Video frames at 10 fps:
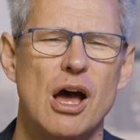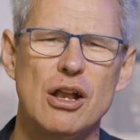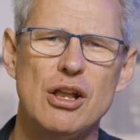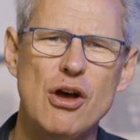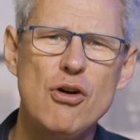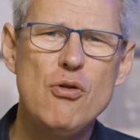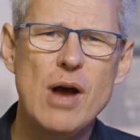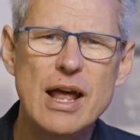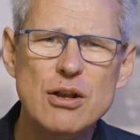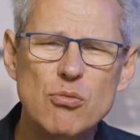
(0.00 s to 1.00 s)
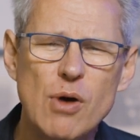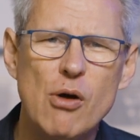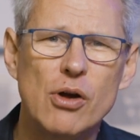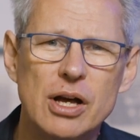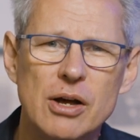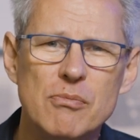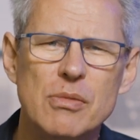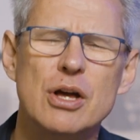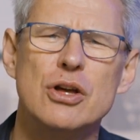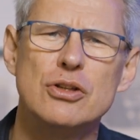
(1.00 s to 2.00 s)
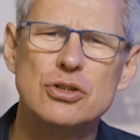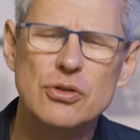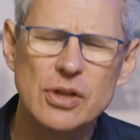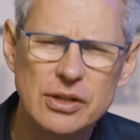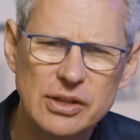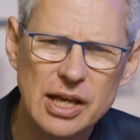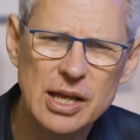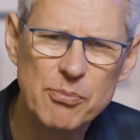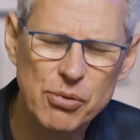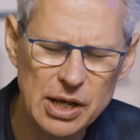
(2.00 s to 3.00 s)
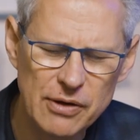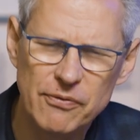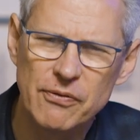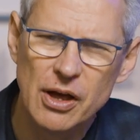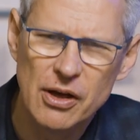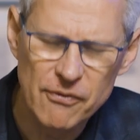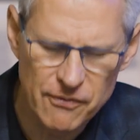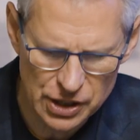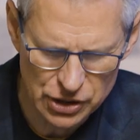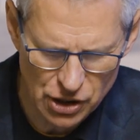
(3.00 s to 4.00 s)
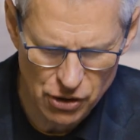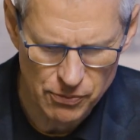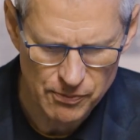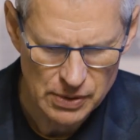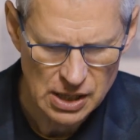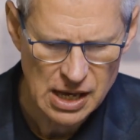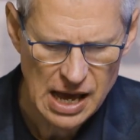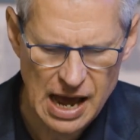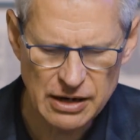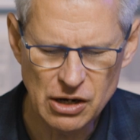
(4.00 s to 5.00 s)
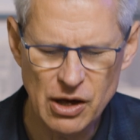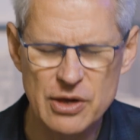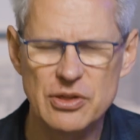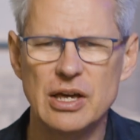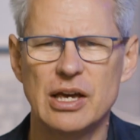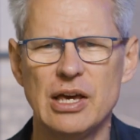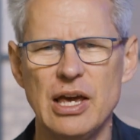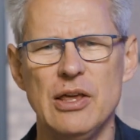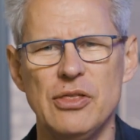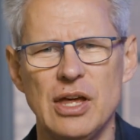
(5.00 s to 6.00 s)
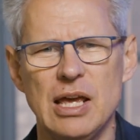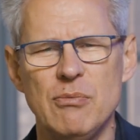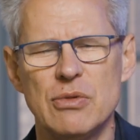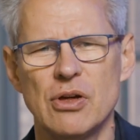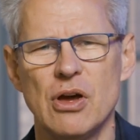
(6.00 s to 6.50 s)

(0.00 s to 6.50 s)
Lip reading: Hello and welcome to the Debrief video, analysing key themes